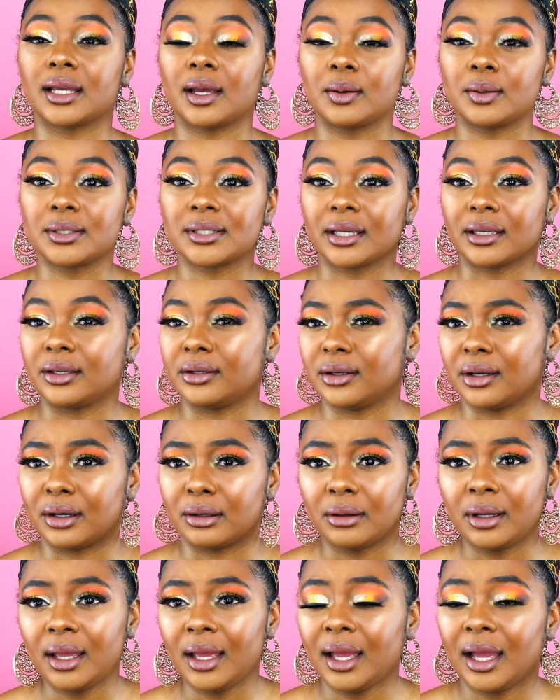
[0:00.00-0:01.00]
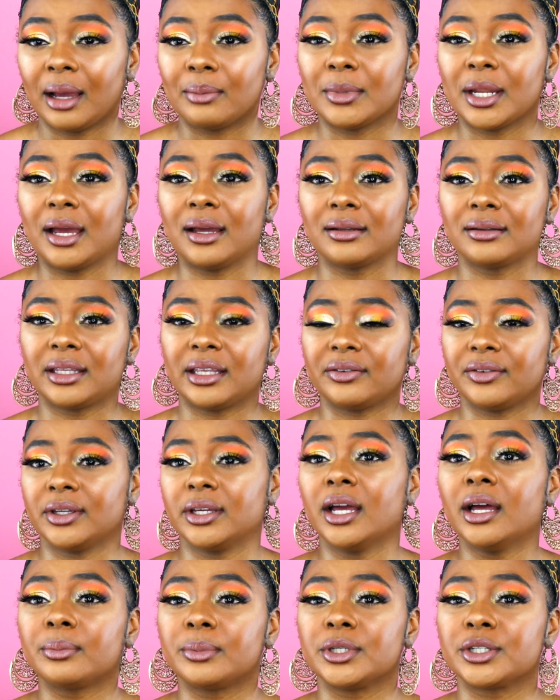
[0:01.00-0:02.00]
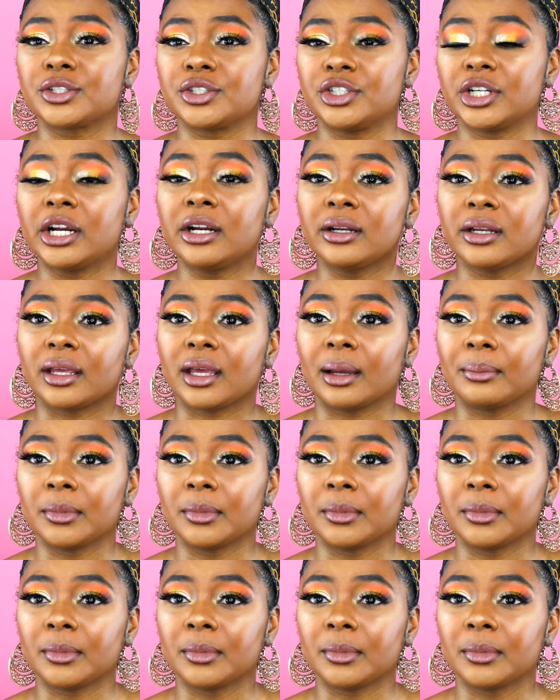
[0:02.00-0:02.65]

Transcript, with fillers: I was like, you know, I'm not giving up this journey.